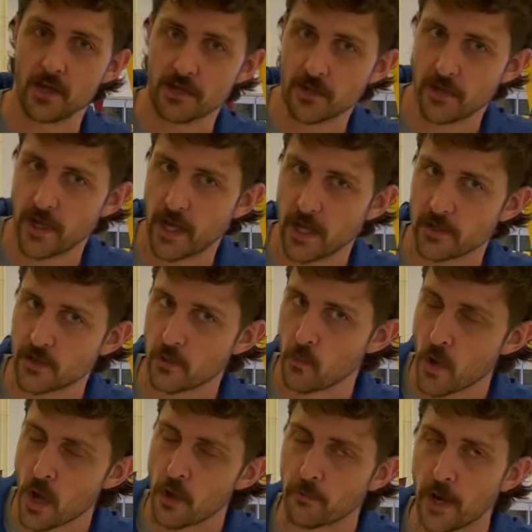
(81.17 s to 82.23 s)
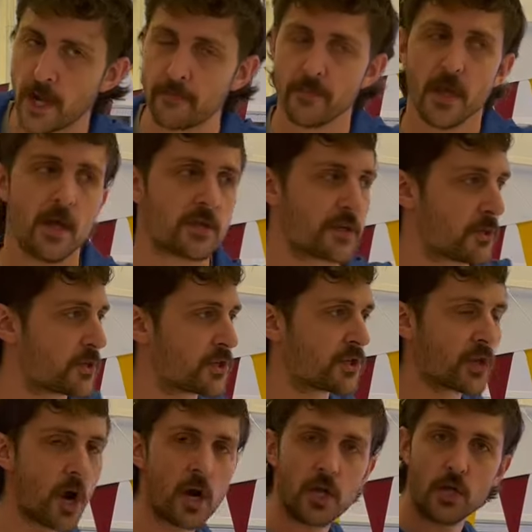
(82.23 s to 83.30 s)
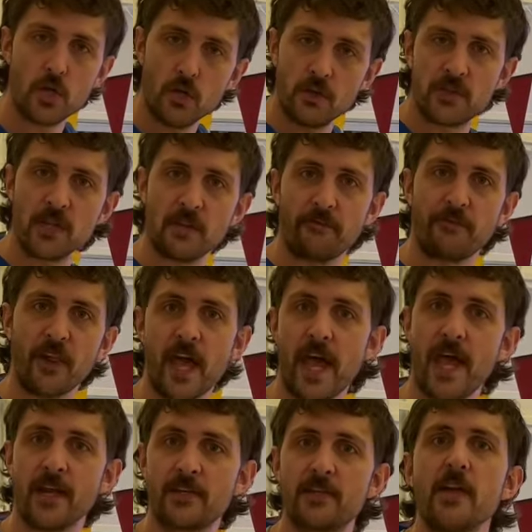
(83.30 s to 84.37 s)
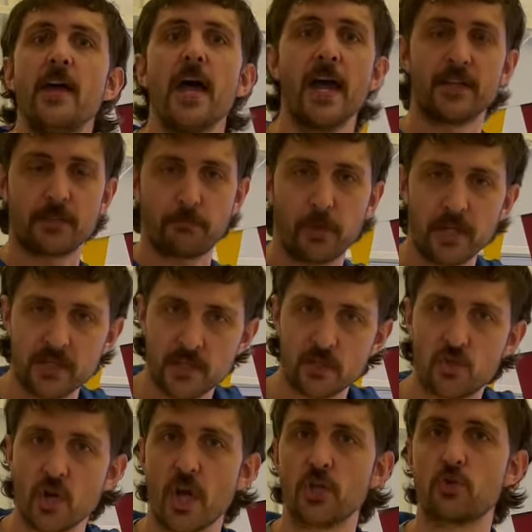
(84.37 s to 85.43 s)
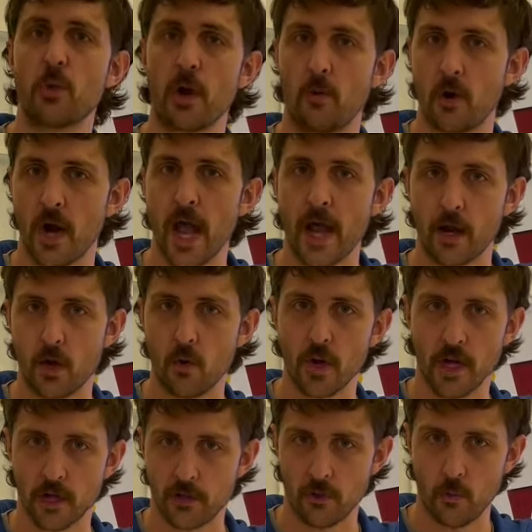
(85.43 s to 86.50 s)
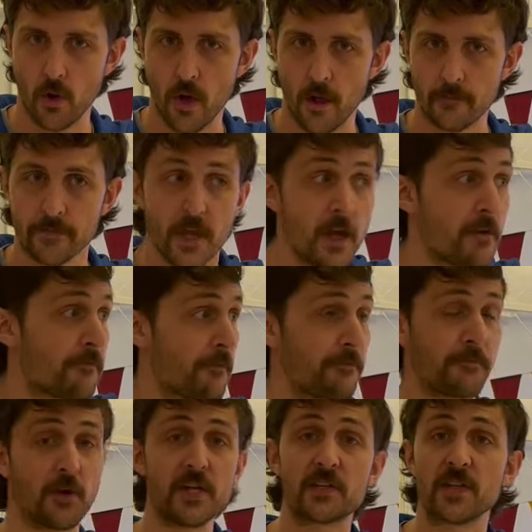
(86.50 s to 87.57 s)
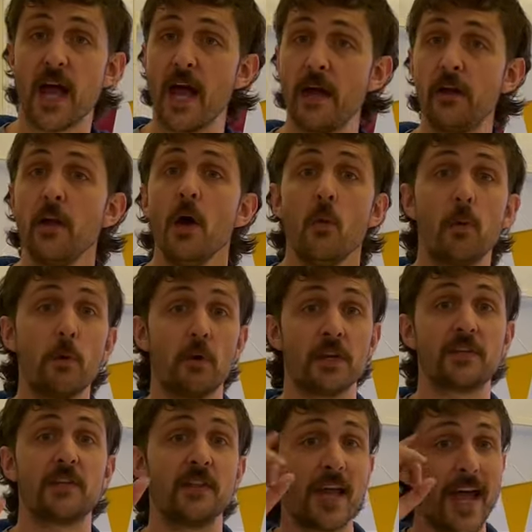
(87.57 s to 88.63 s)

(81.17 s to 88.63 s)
until they get to the wall, right? So start using the flags as a place to judge where we're at going into the wall. For freestyle, we wanna see the